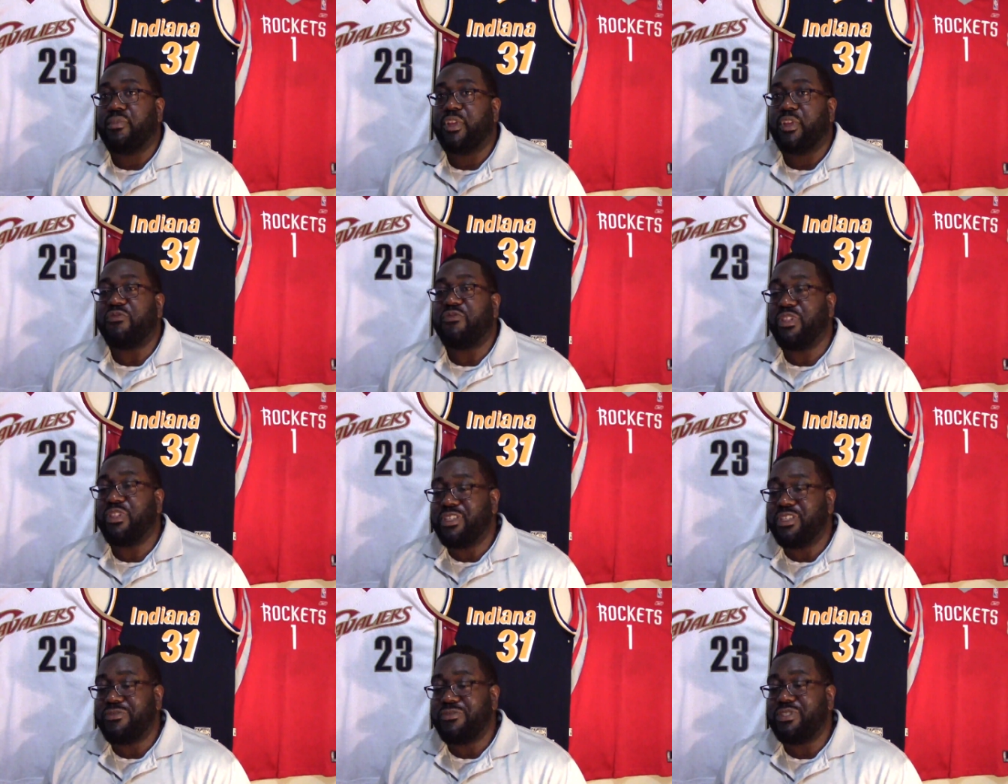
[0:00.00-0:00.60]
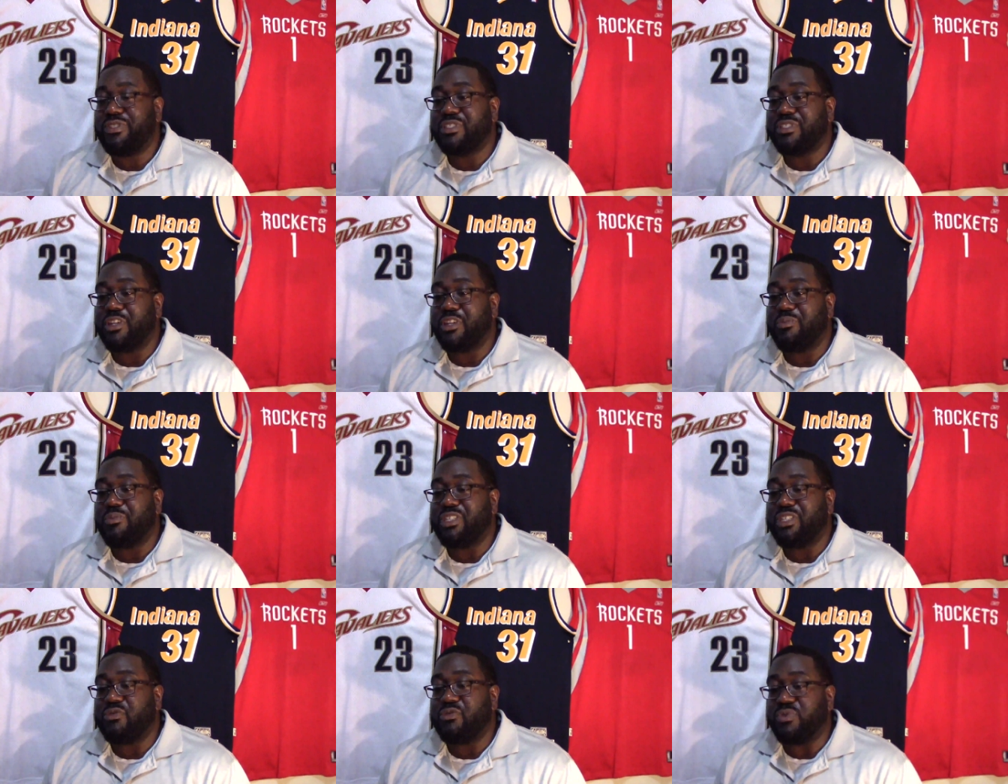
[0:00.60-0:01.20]
Philadelphia is going to
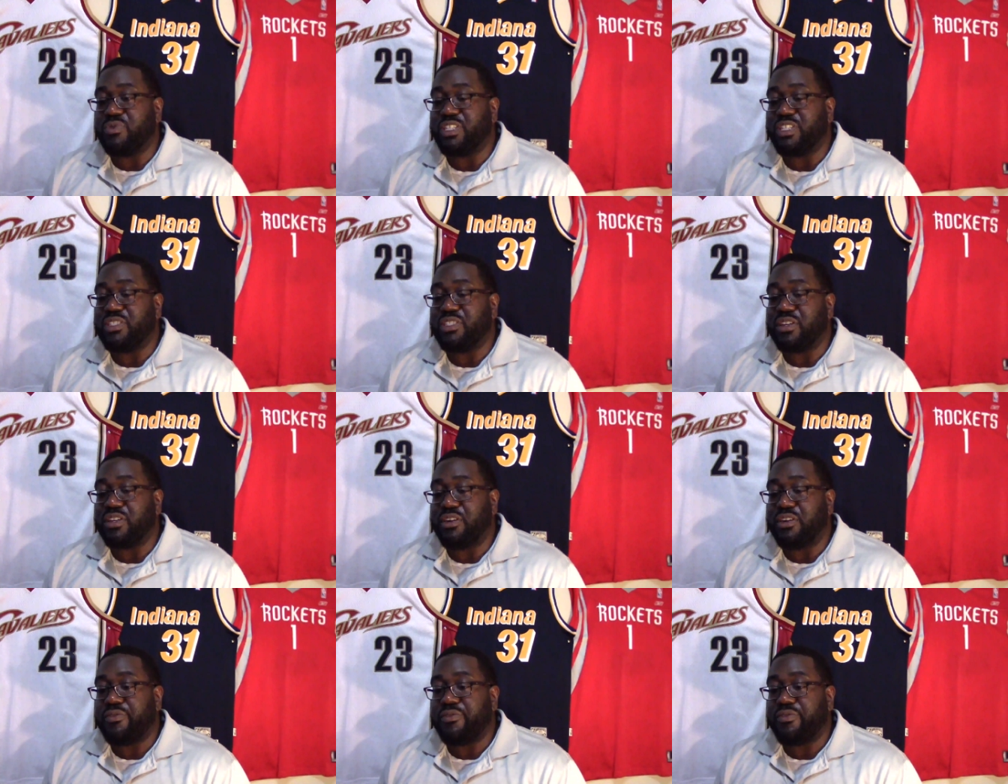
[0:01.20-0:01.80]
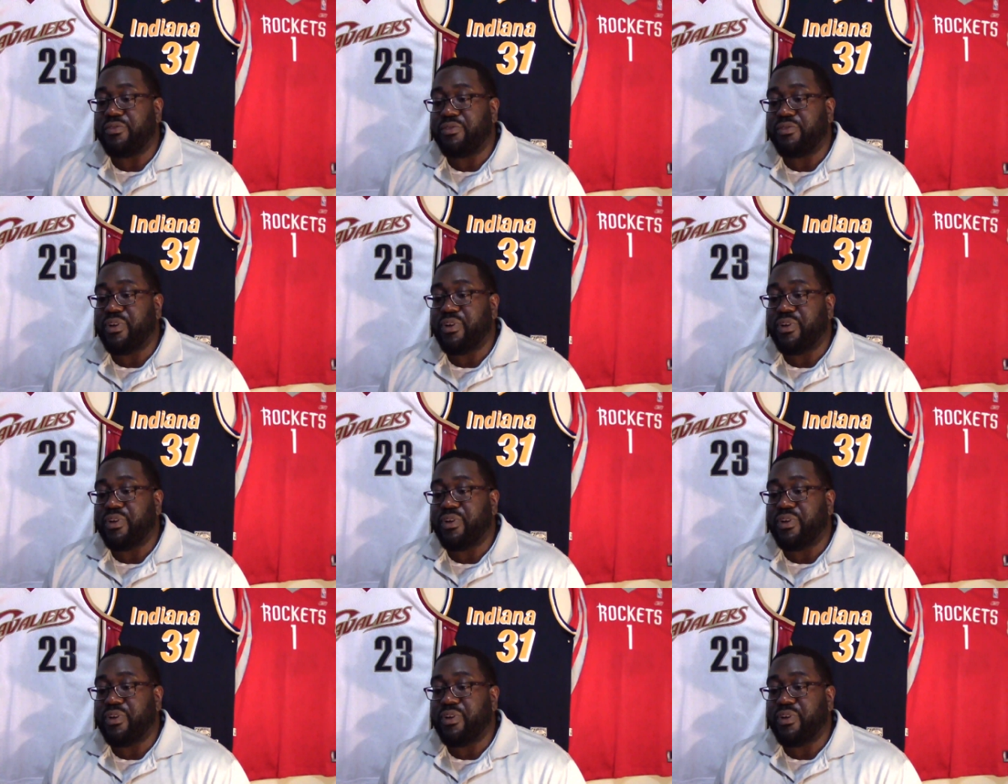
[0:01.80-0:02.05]
be really tough.